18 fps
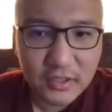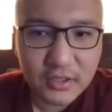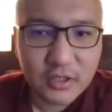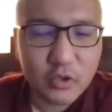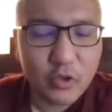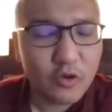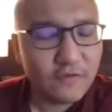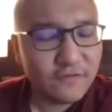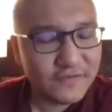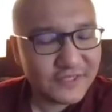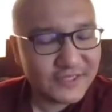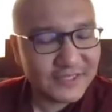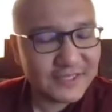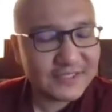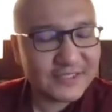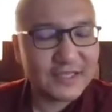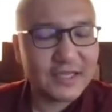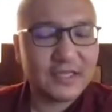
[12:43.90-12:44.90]
of
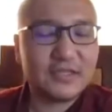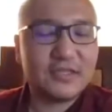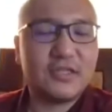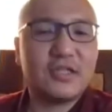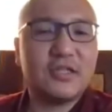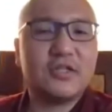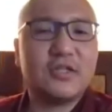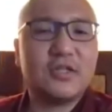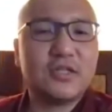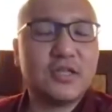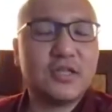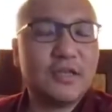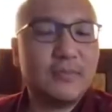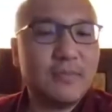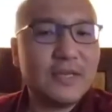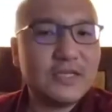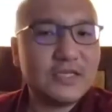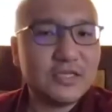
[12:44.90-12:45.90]
physics, and the
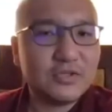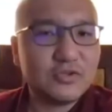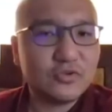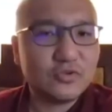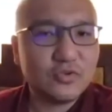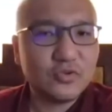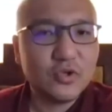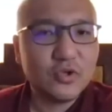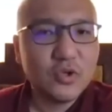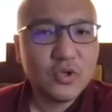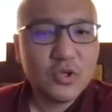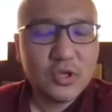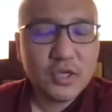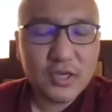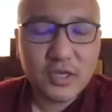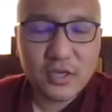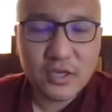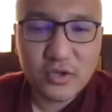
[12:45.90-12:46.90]
ability to
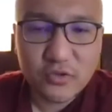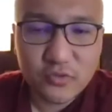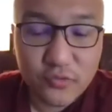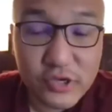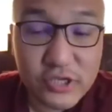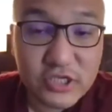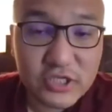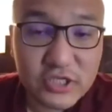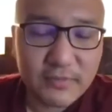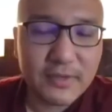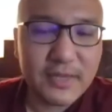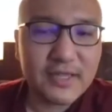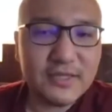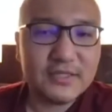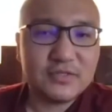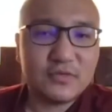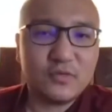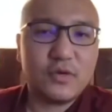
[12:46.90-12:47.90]
reach a
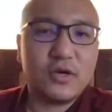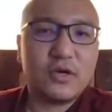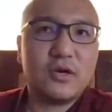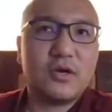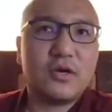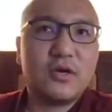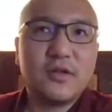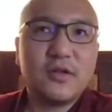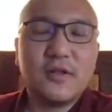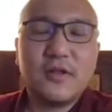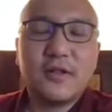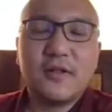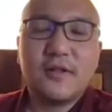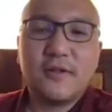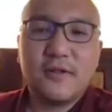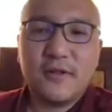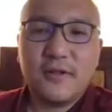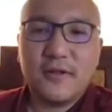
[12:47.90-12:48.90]
place where
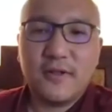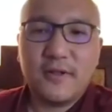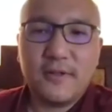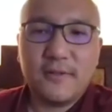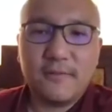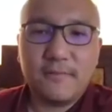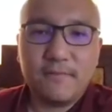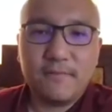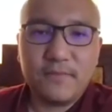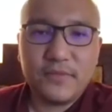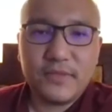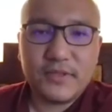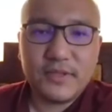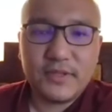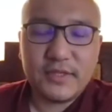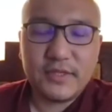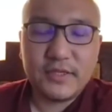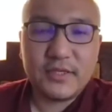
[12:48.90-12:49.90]

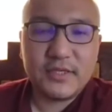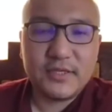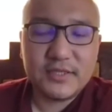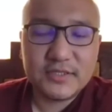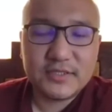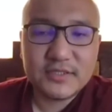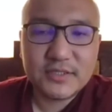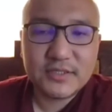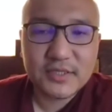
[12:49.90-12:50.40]
it is